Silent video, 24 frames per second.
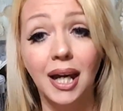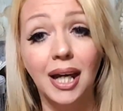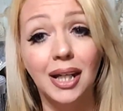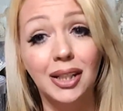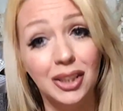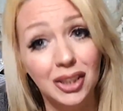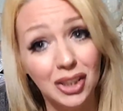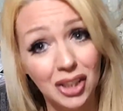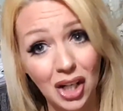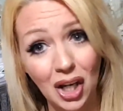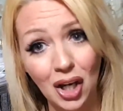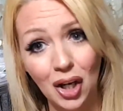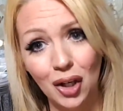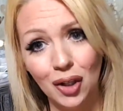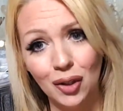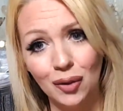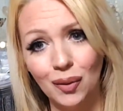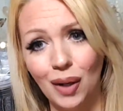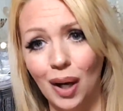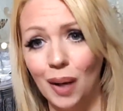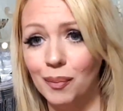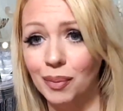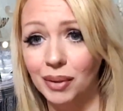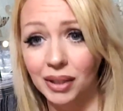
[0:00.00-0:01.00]
you
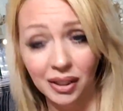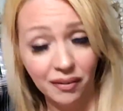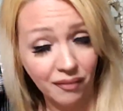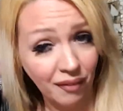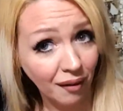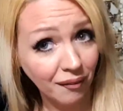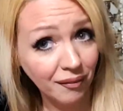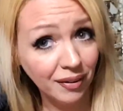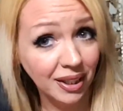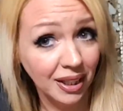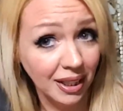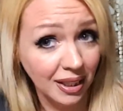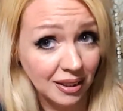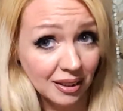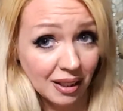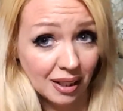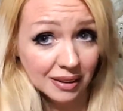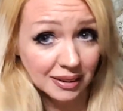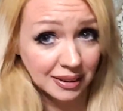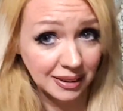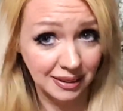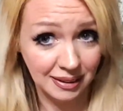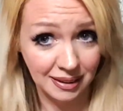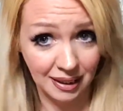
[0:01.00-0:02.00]
know, I believe everything
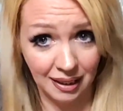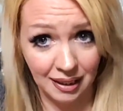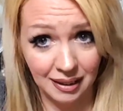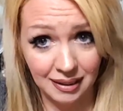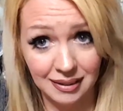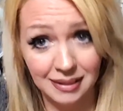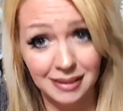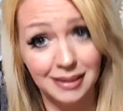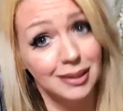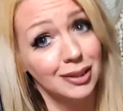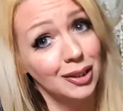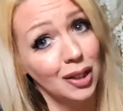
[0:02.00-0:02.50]
Tati says.